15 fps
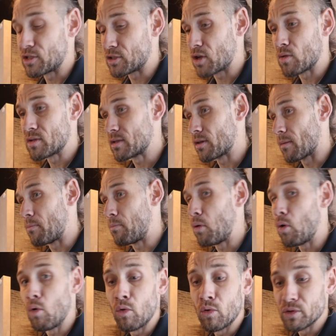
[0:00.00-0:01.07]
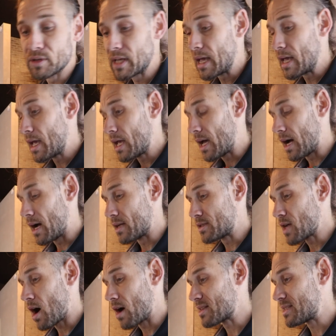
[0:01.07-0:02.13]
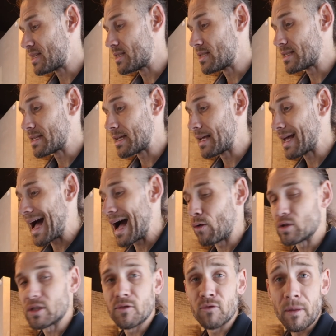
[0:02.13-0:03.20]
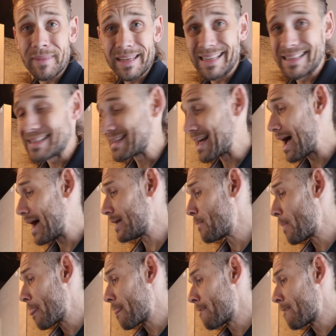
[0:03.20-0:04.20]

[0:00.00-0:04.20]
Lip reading: Just goes in there and pulls toxins out from the inside.